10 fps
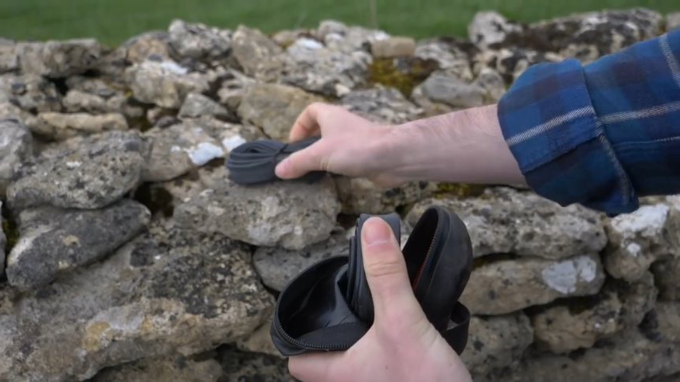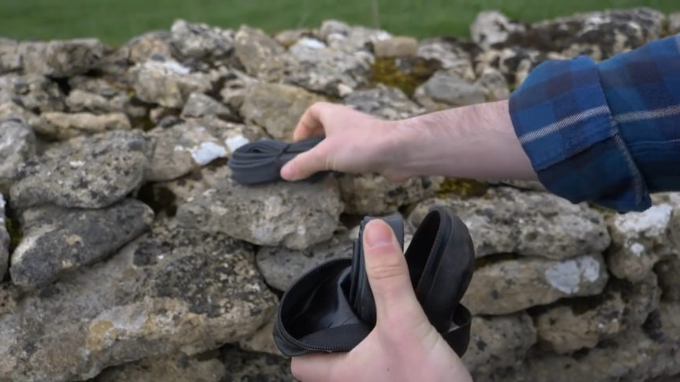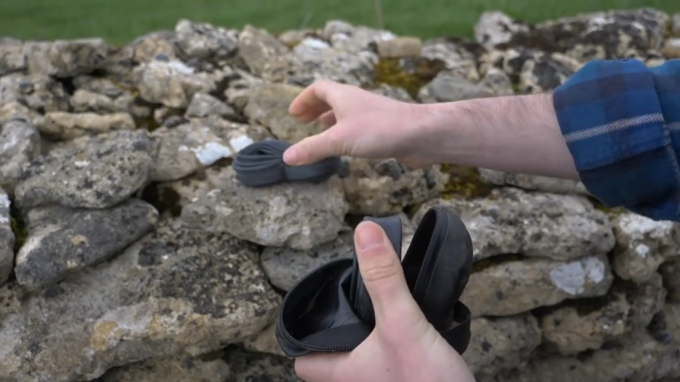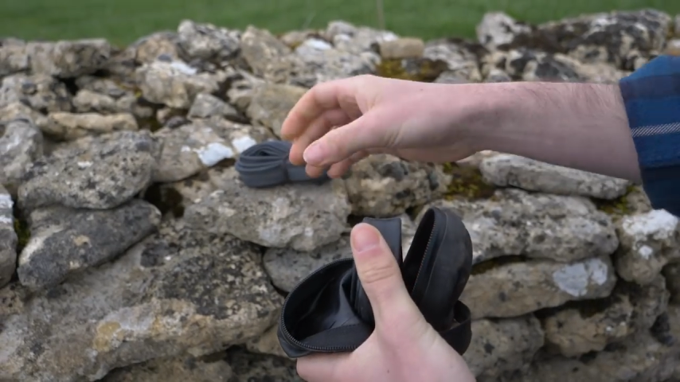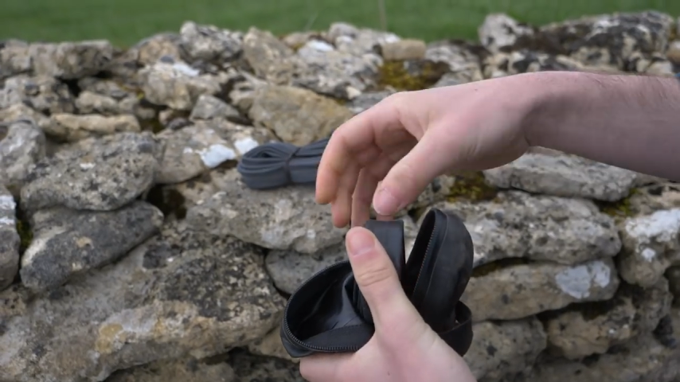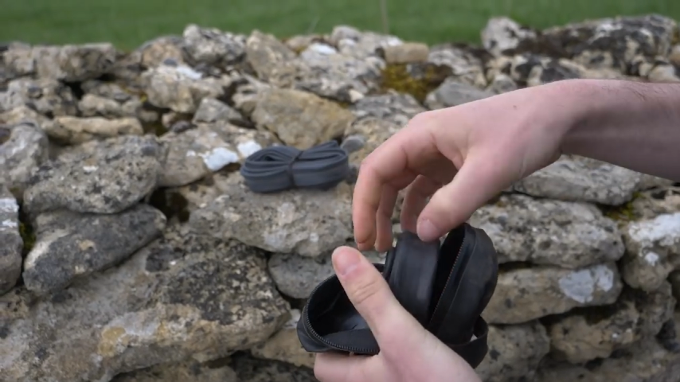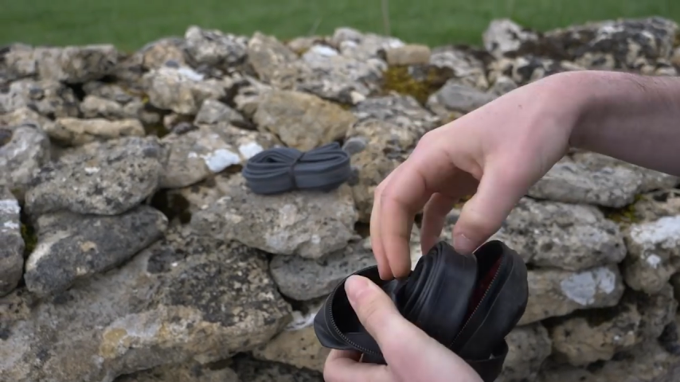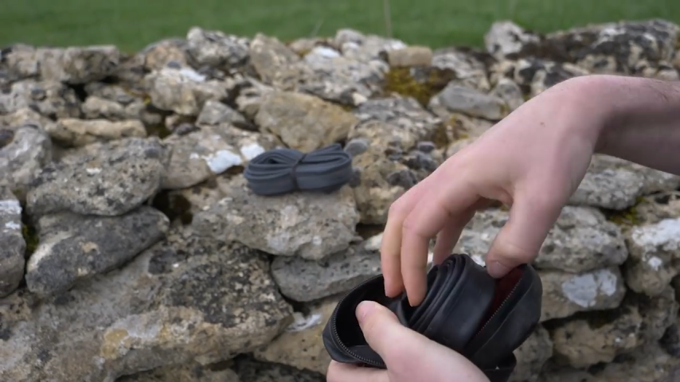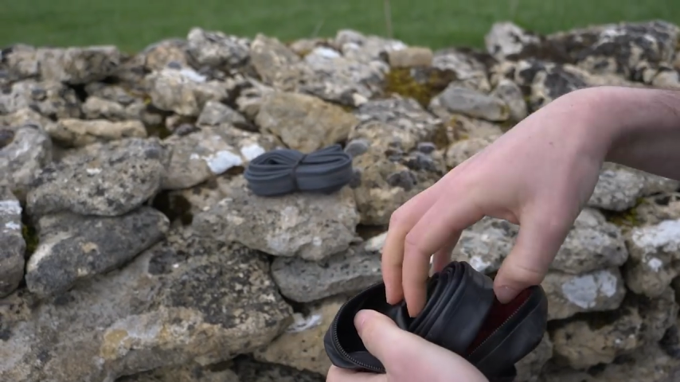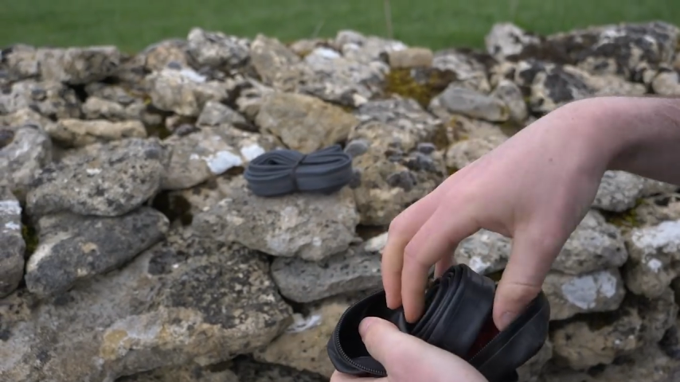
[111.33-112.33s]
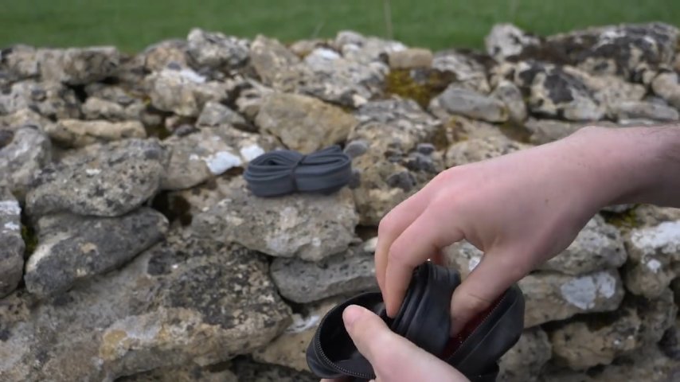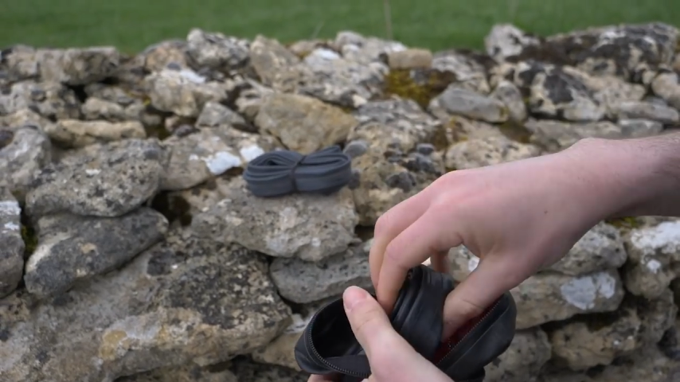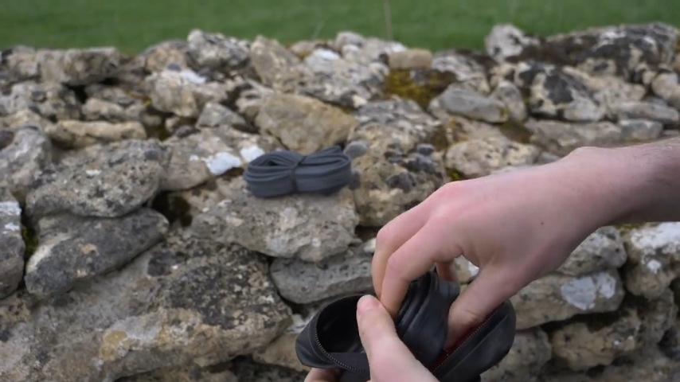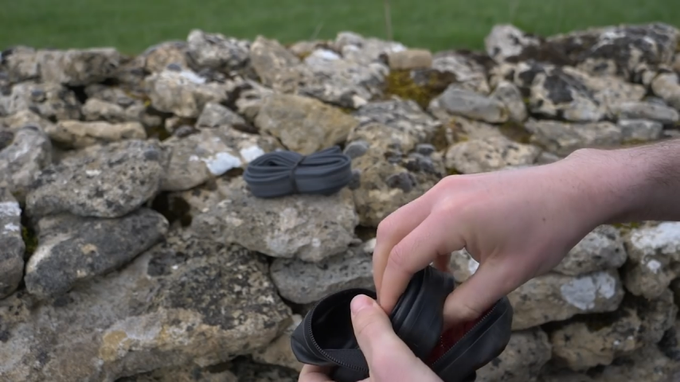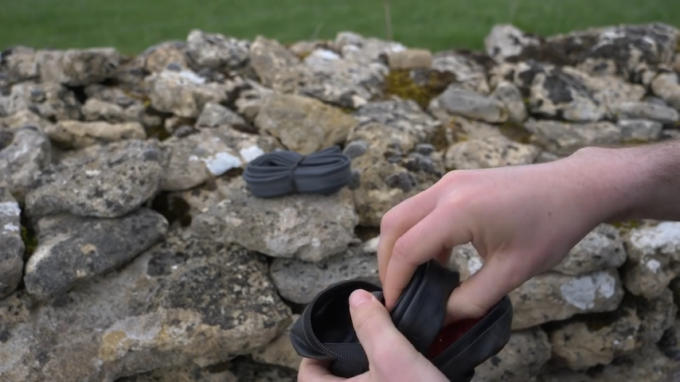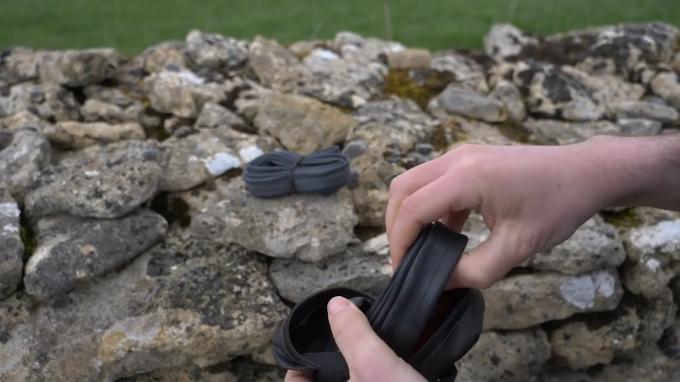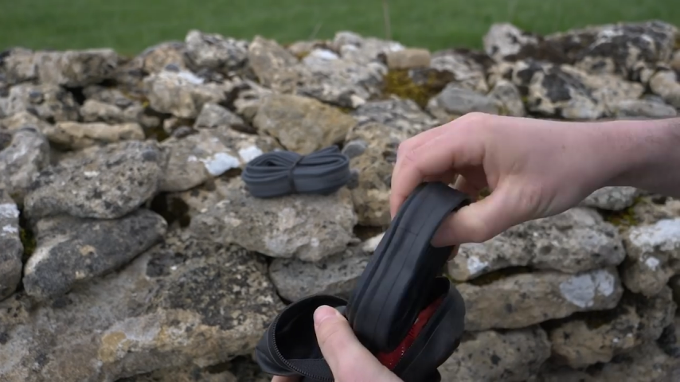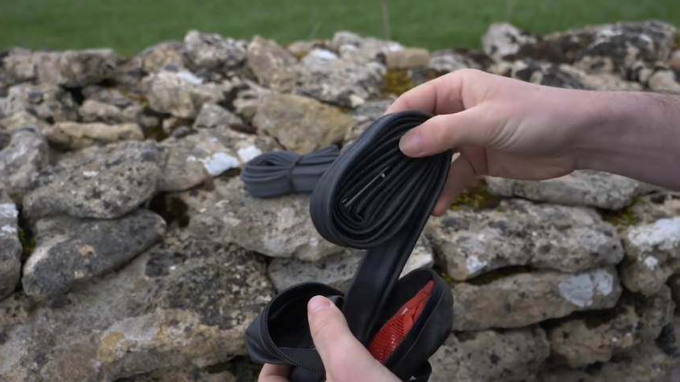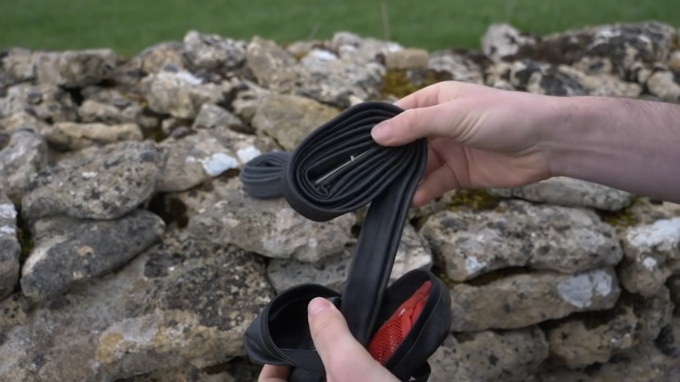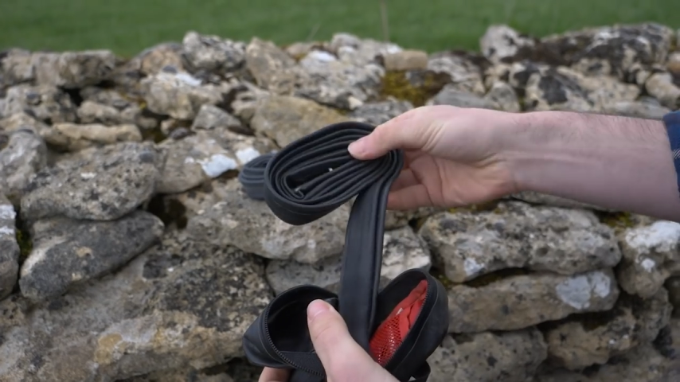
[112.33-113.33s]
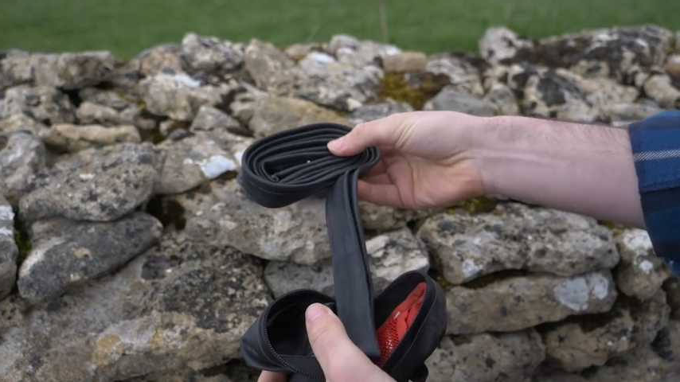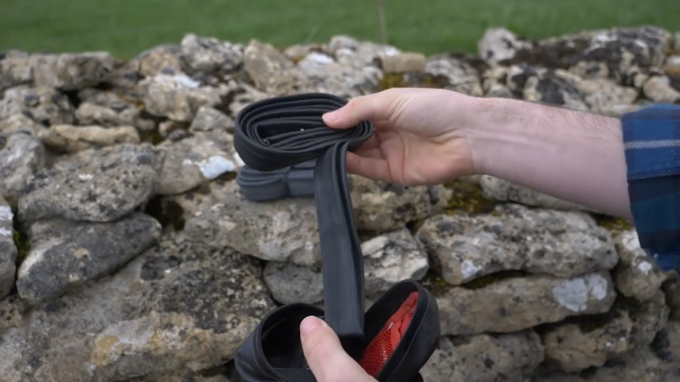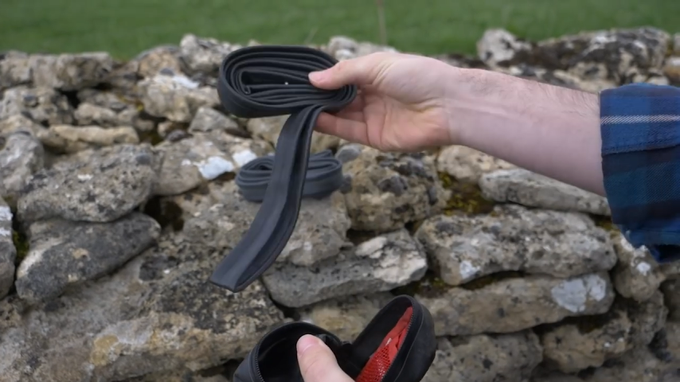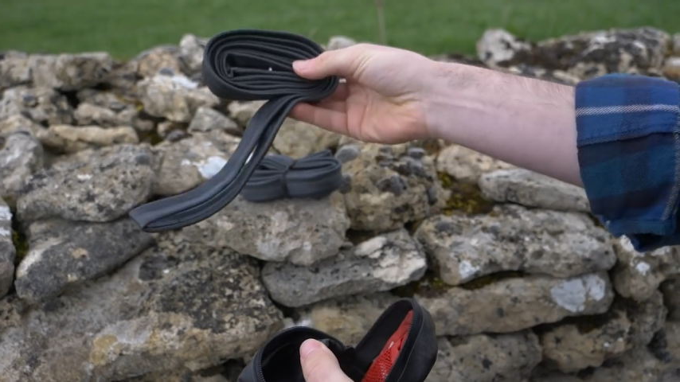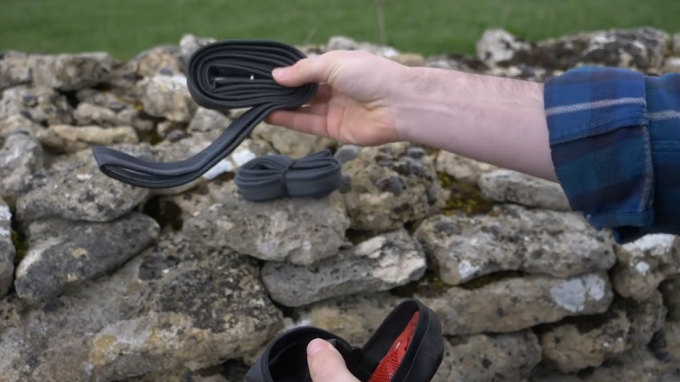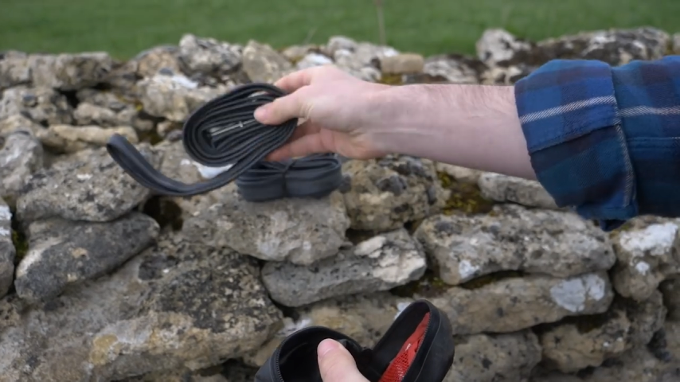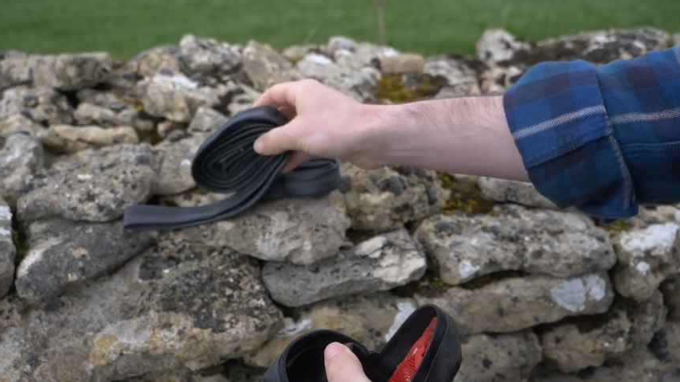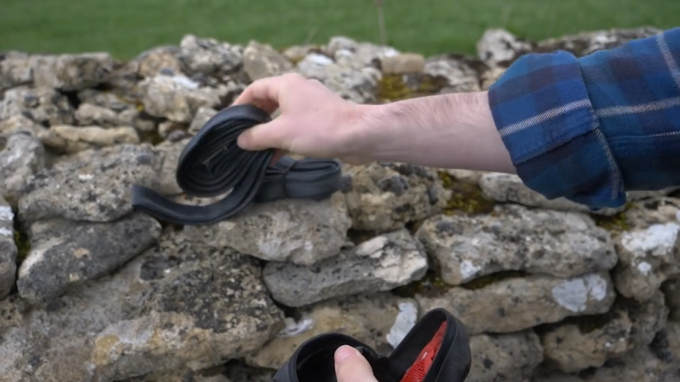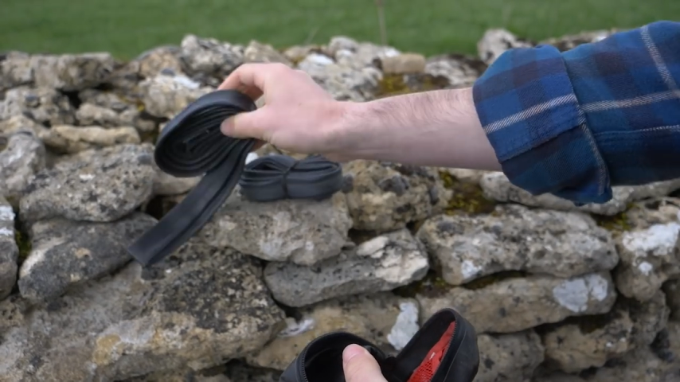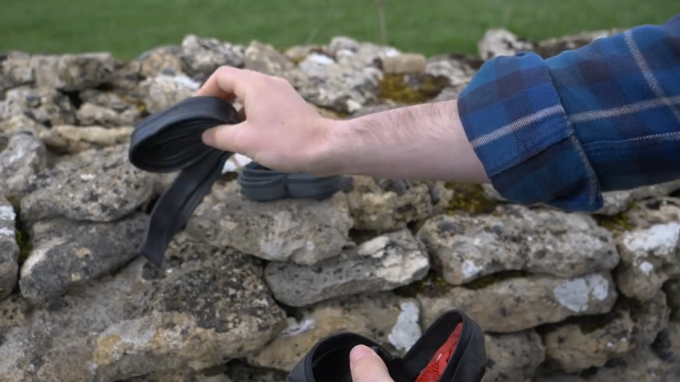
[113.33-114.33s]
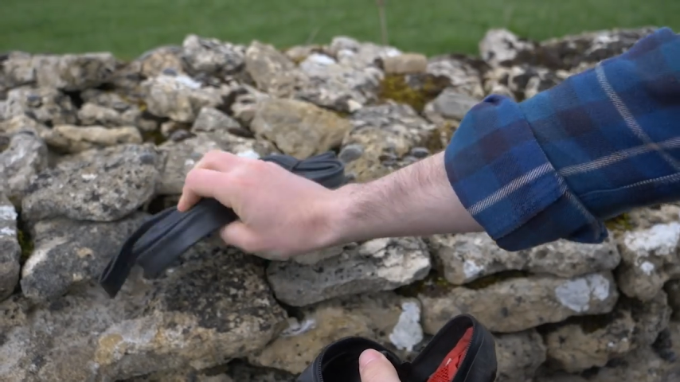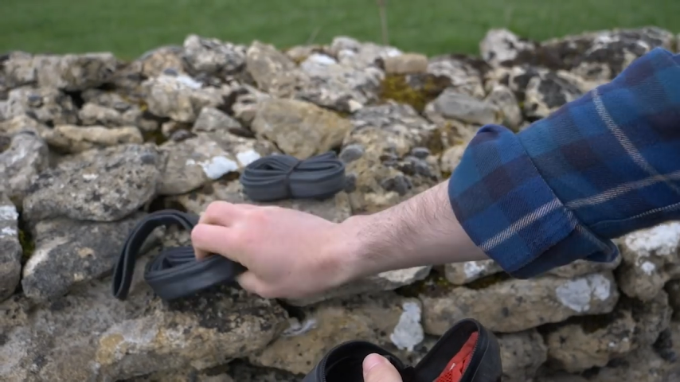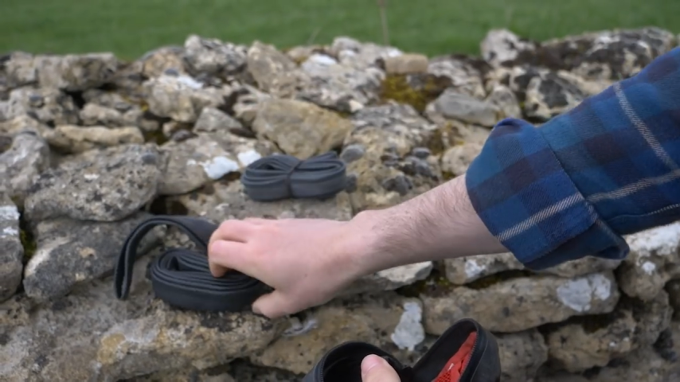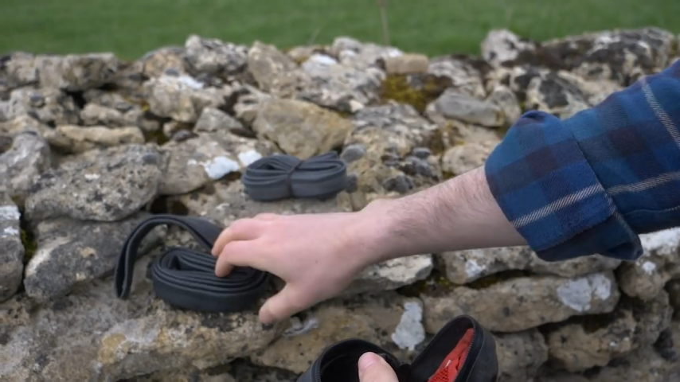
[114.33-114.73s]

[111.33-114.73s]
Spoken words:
Nobody's mouth can be seen.